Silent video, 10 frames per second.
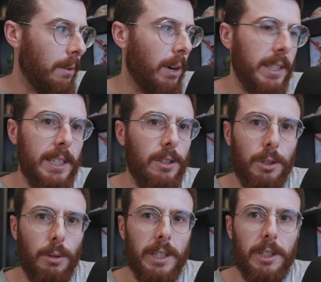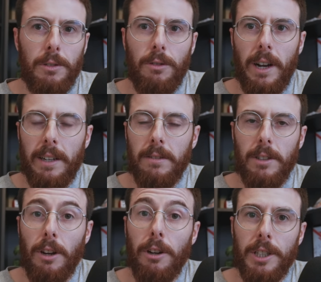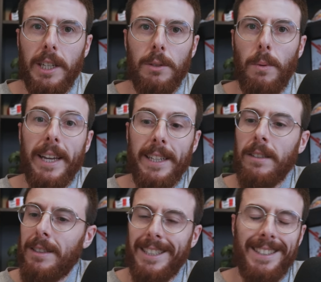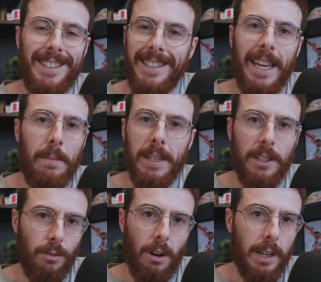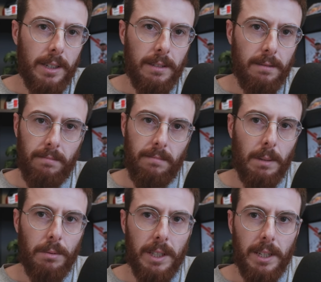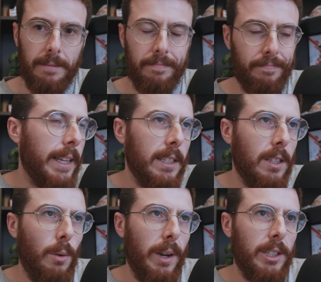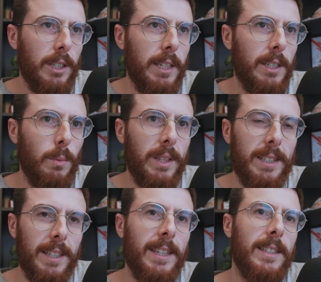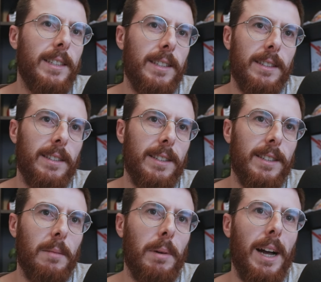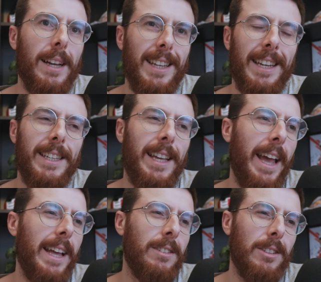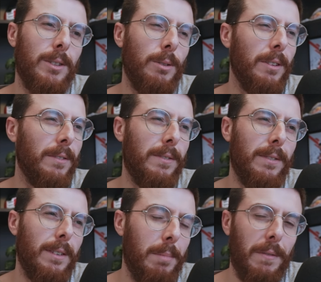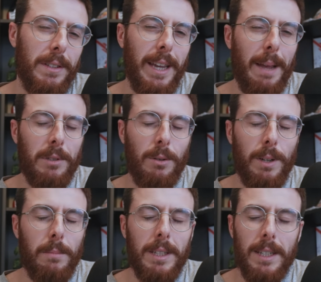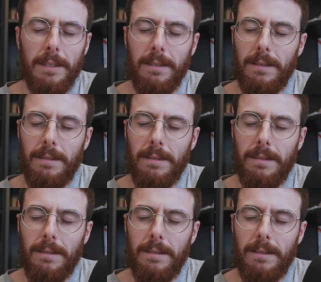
Otherwise, he'd surely just try and negotiate his way into keeping his ride at Aprilia. I guess the question is, with his inconsistencies in the past, and he can just sort of, a bit of a damp squib in the